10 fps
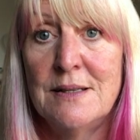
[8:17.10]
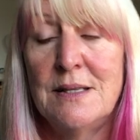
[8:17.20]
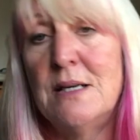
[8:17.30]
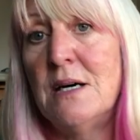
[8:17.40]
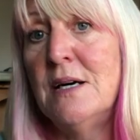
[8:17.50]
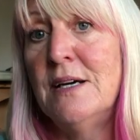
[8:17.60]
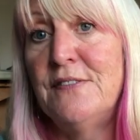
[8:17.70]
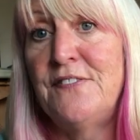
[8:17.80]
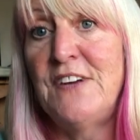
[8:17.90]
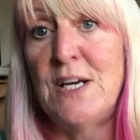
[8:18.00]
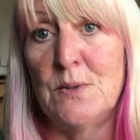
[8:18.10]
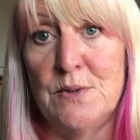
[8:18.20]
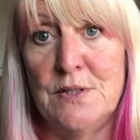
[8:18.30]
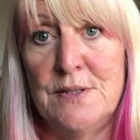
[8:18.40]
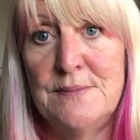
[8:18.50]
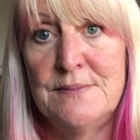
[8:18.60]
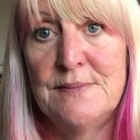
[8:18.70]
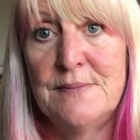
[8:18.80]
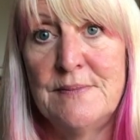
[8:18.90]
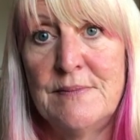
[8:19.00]
that I have found.
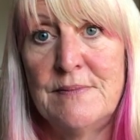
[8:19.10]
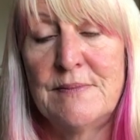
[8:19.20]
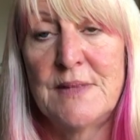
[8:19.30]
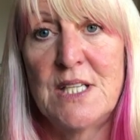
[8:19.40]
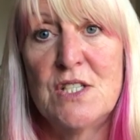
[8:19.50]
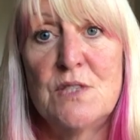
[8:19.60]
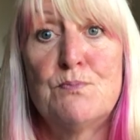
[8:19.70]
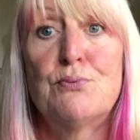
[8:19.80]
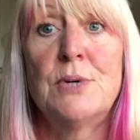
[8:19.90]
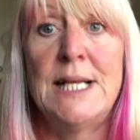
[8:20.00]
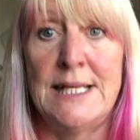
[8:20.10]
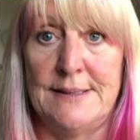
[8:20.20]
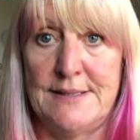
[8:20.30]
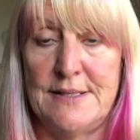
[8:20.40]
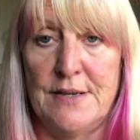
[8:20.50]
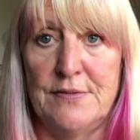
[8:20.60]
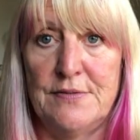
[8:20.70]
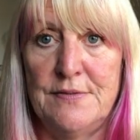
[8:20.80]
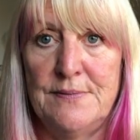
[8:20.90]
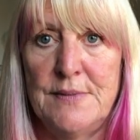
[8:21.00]
Brilliant
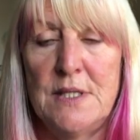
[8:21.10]
stuff.